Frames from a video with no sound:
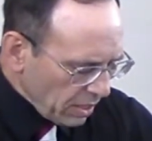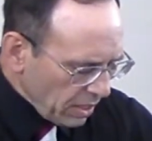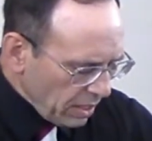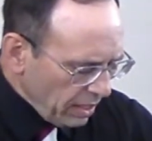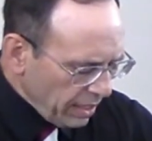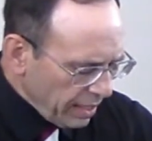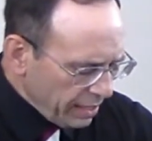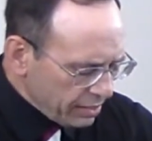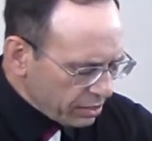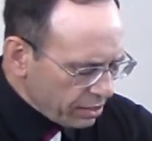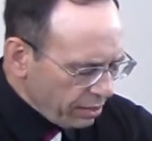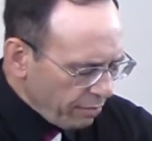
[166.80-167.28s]

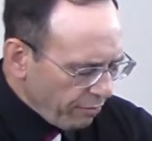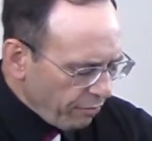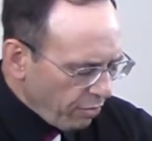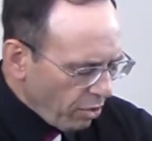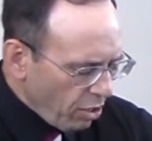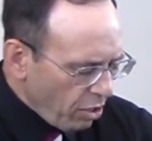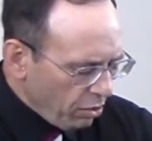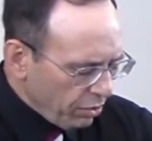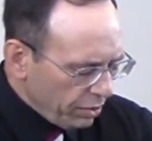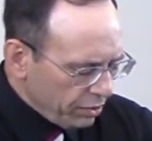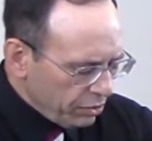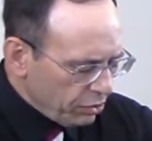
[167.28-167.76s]
lest he
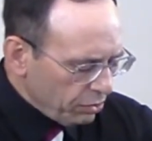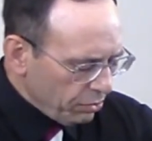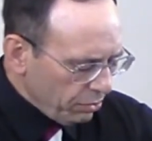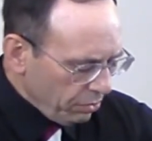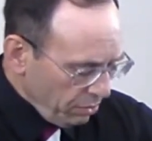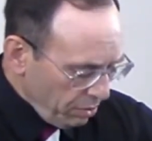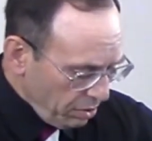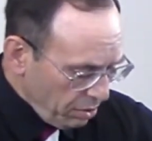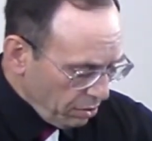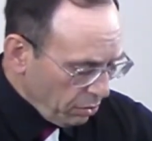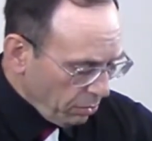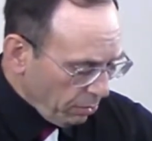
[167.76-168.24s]
fall
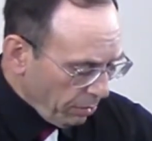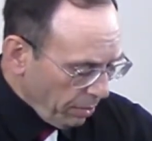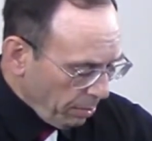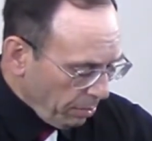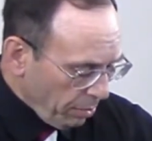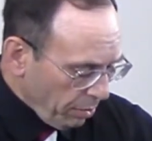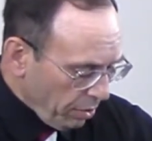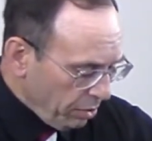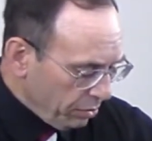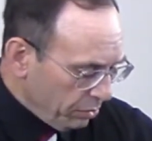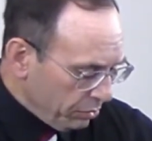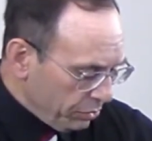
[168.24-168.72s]
into
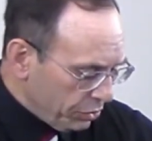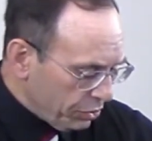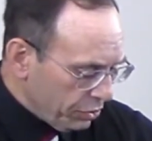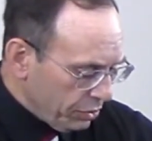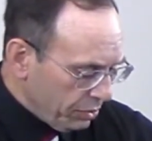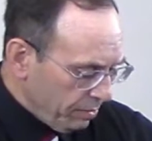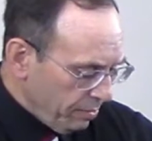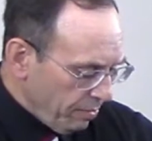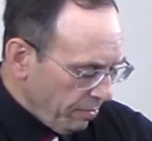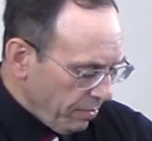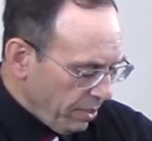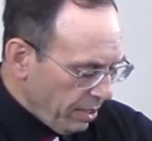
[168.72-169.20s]
reproach
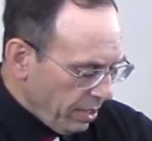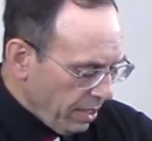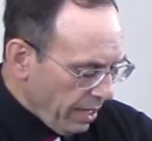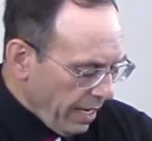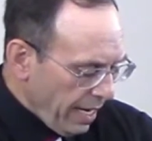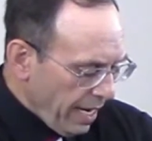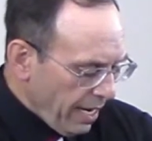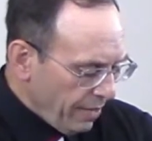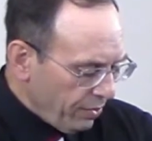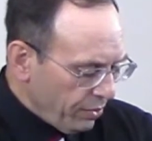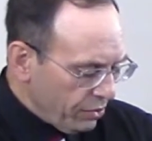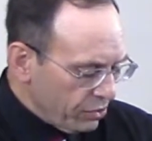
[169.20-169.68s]

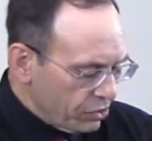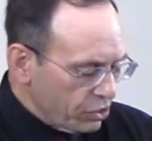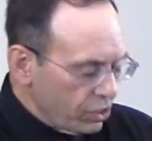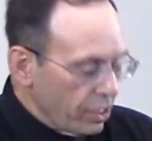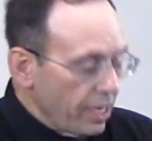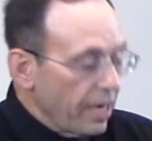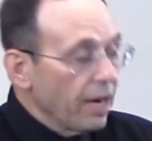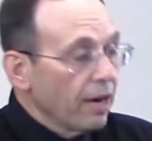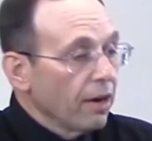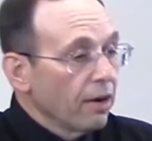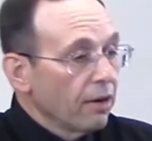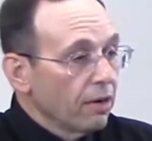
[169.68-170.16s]
and the
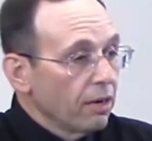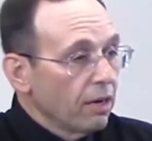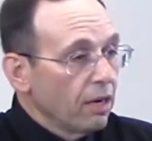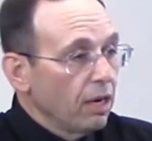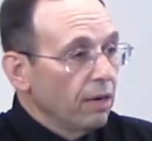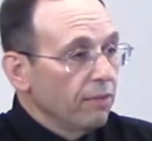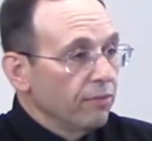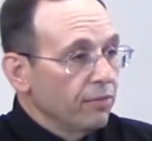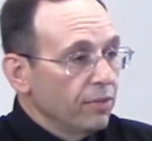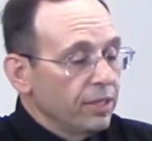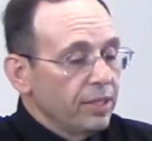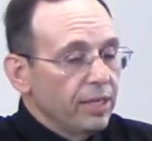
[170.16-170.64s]
snare
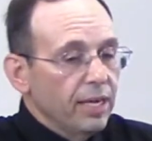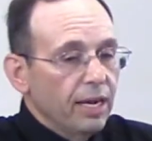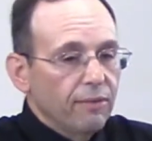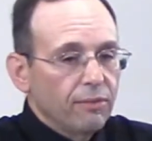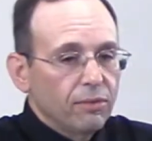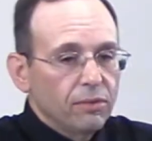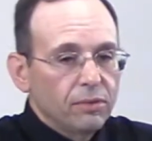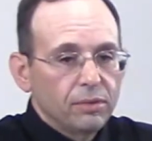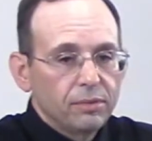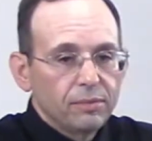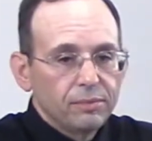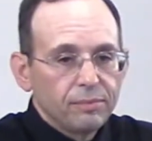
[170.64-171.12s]
of the
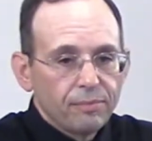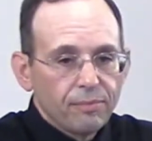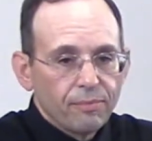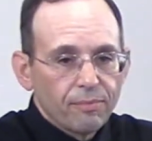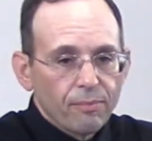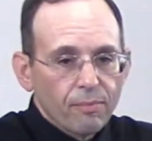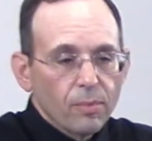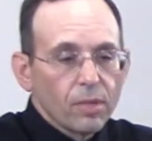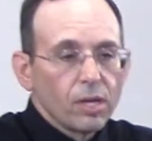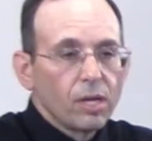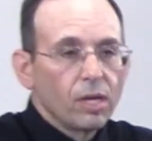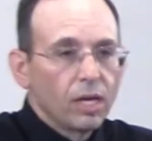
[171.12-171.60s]
devil.
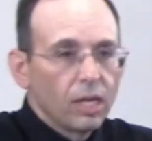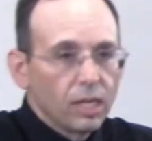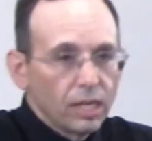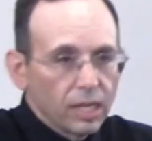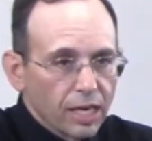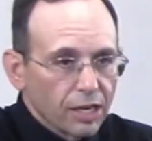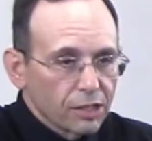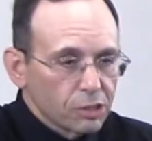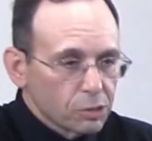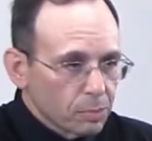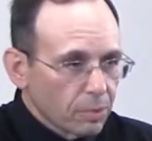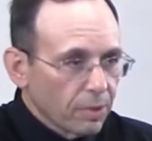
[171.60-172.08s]

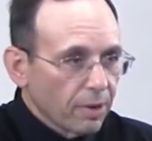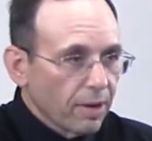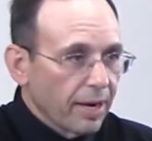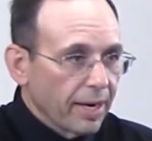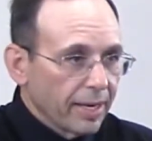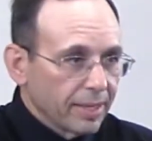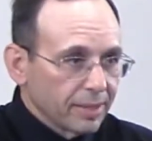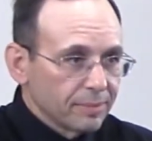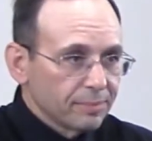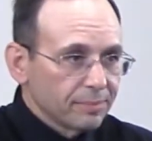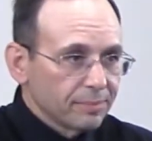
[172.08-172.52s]
Let us pray.